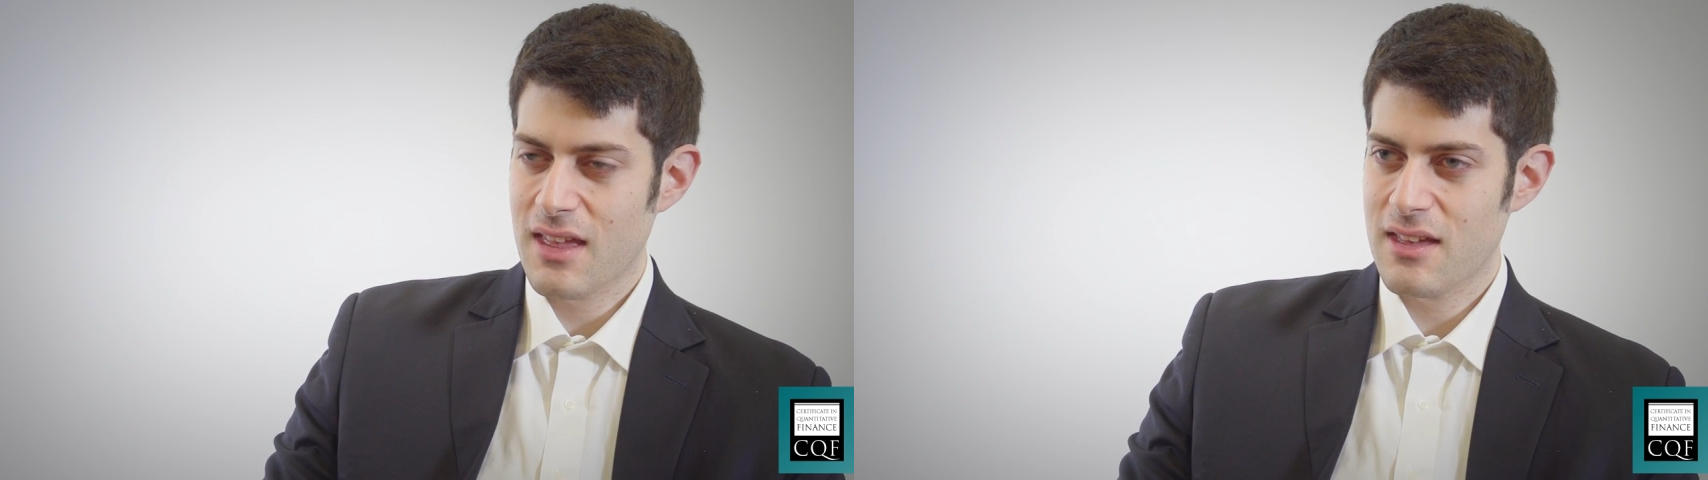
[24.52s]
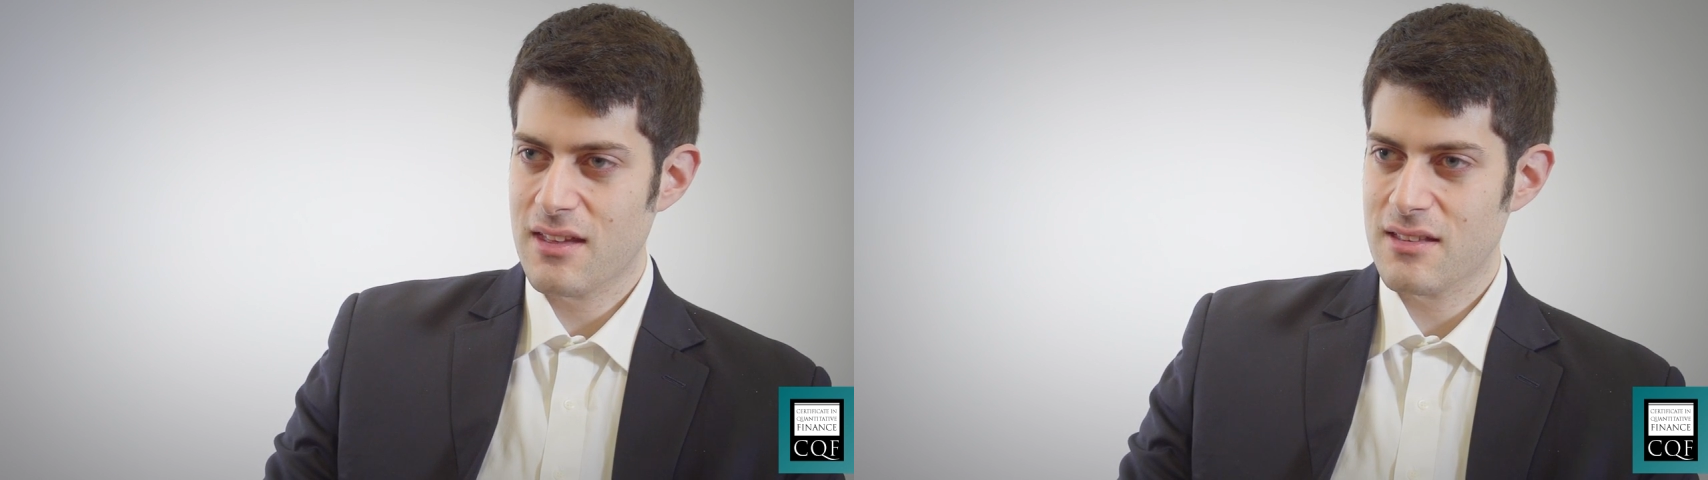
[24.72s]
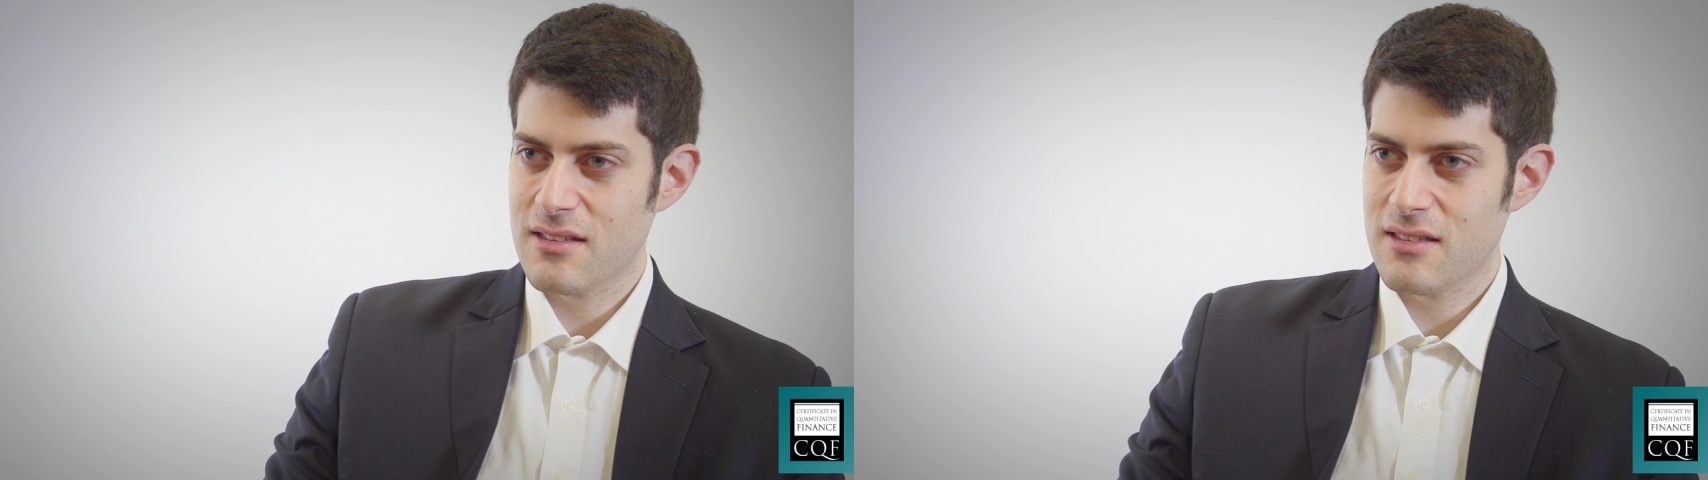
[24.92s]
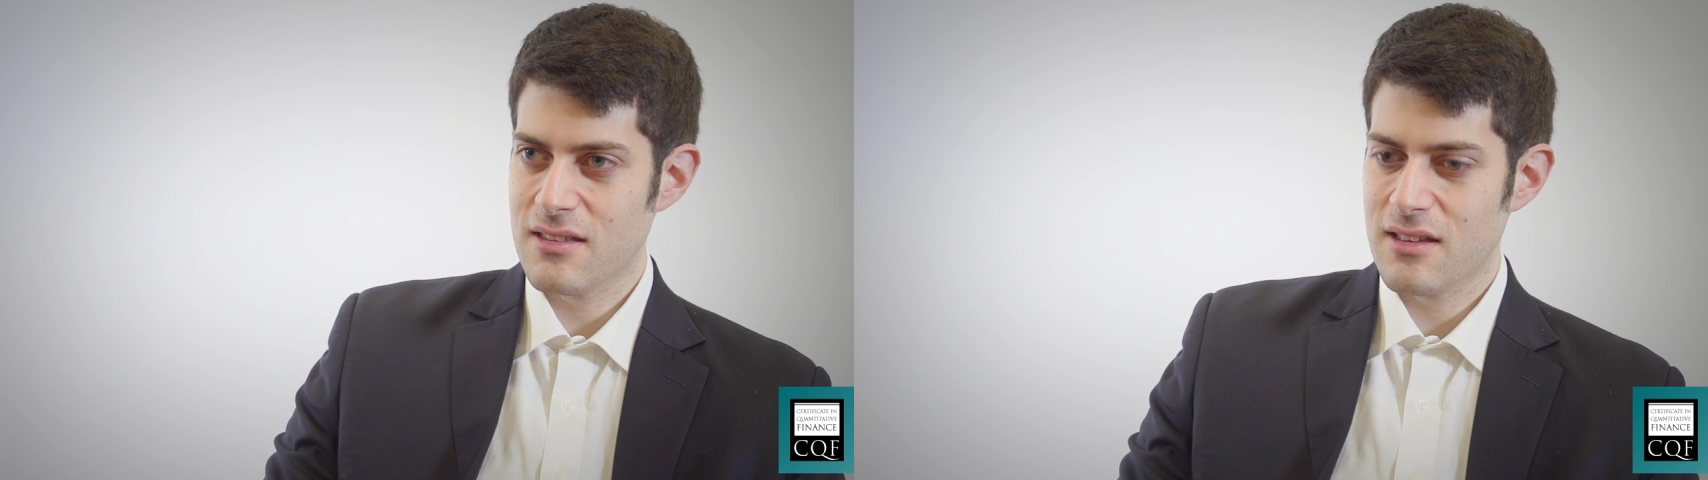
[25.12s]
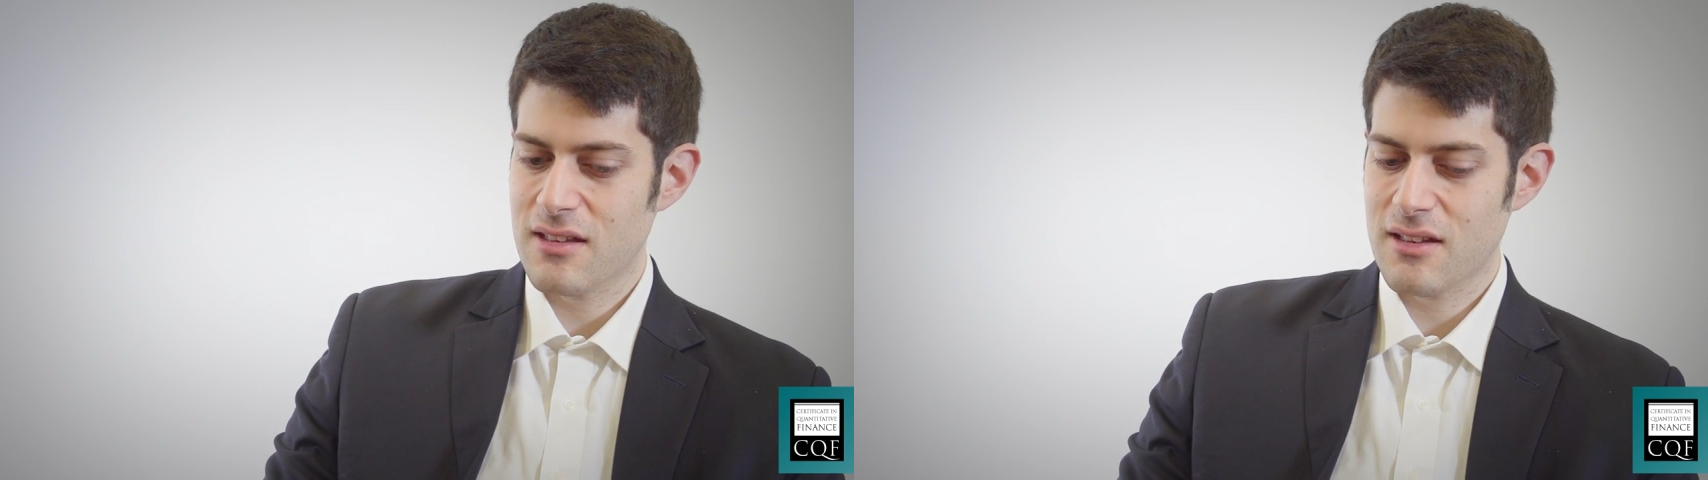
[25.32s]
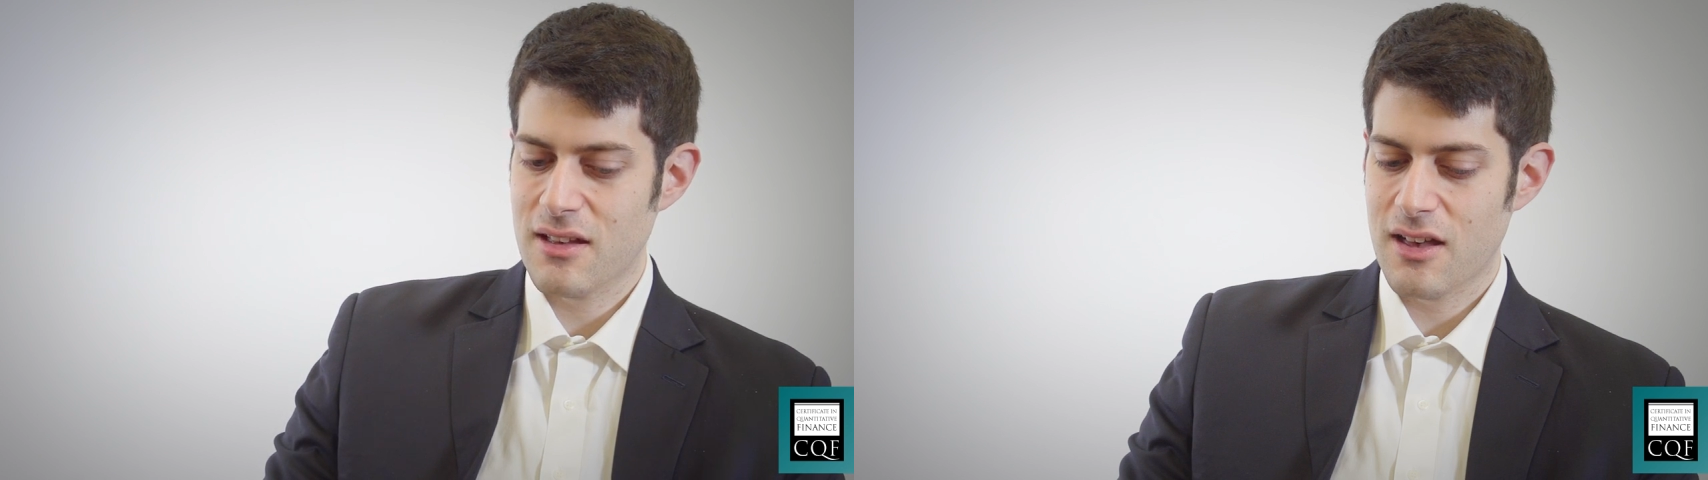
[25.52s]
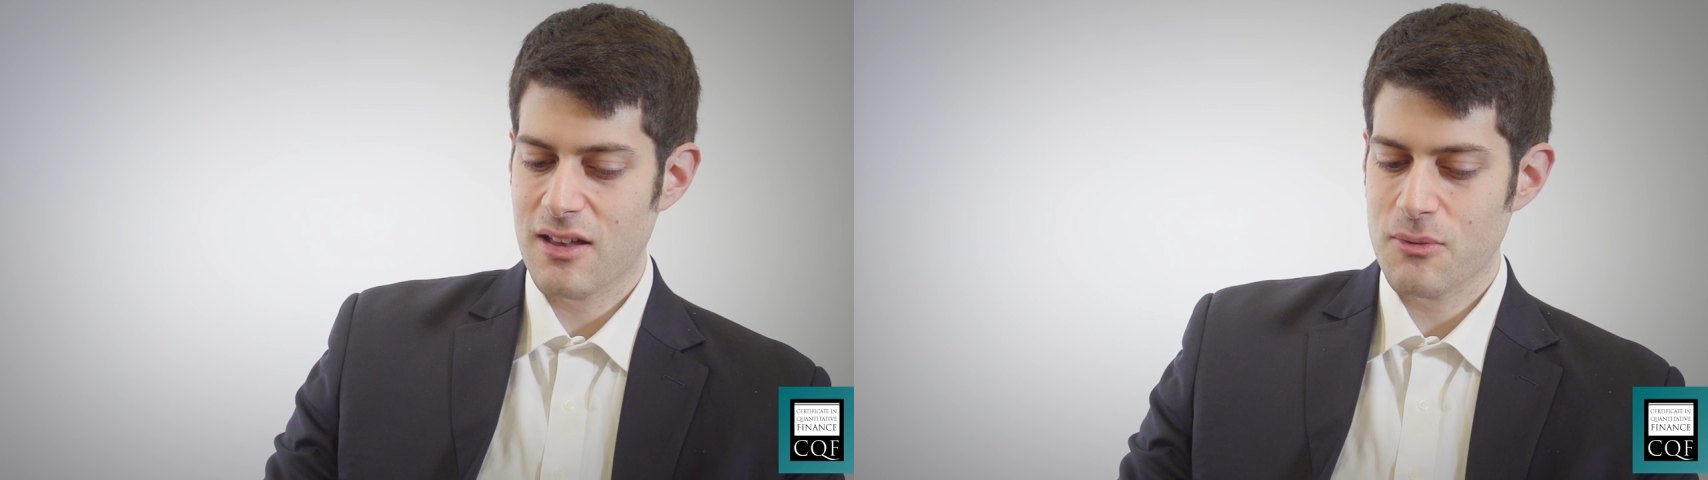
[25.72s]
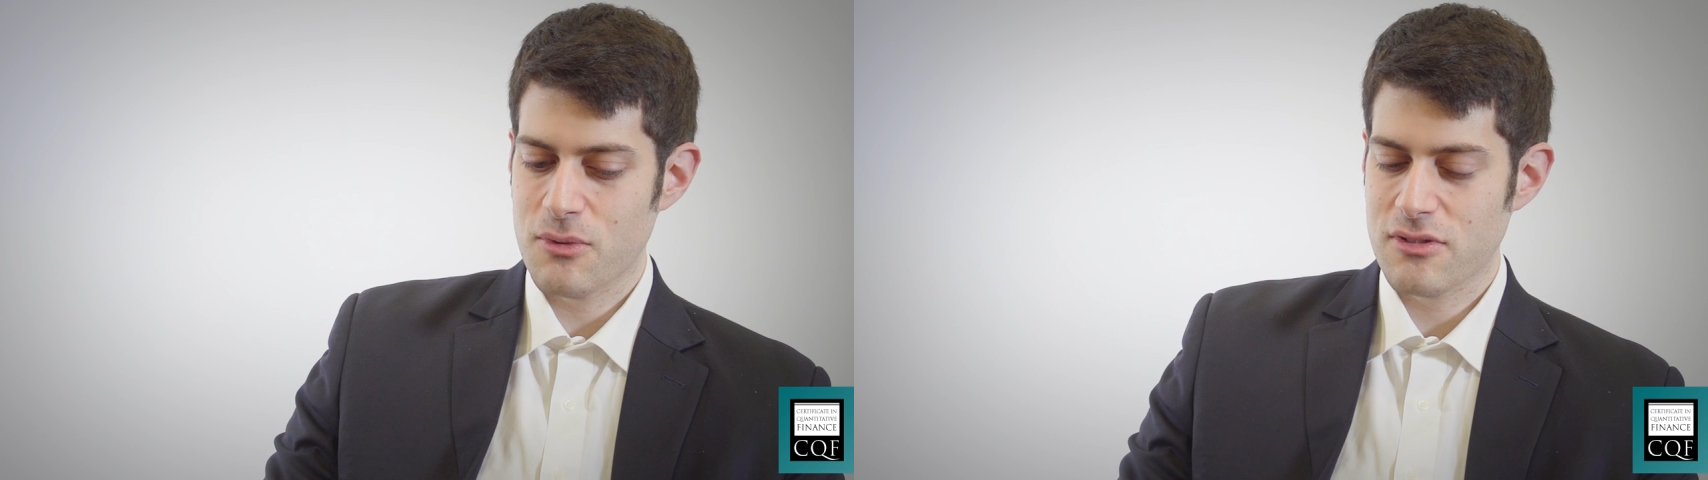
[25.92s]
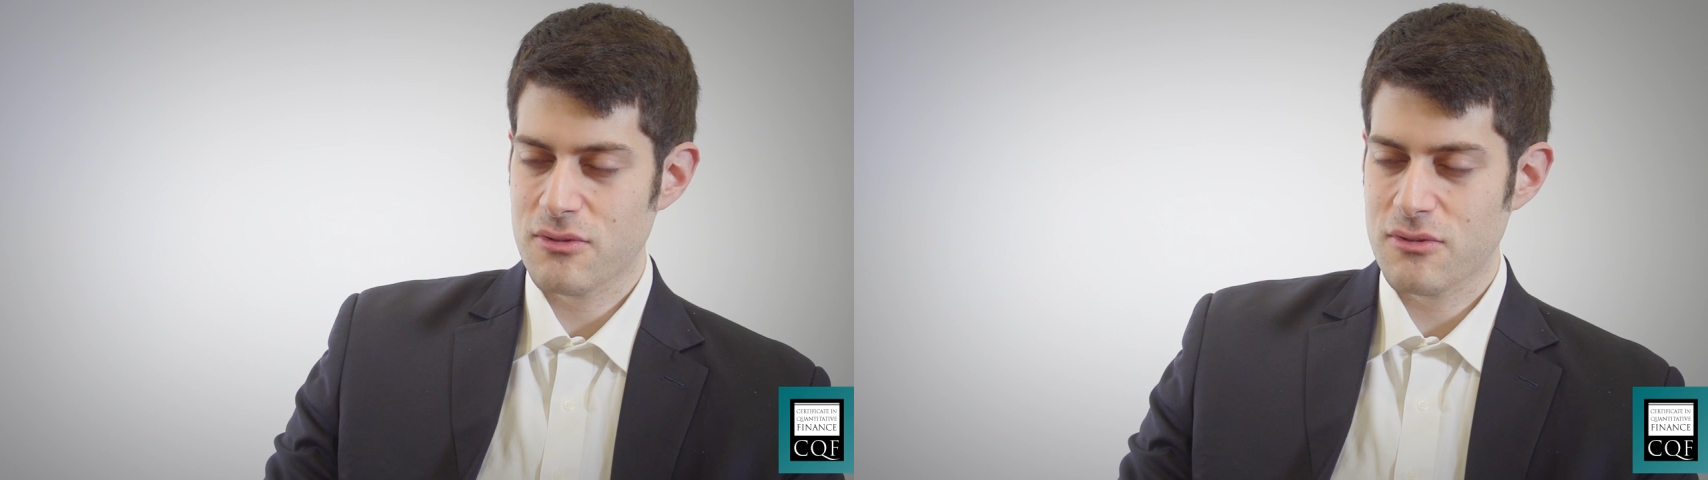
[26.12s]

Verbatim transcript: and uh, I was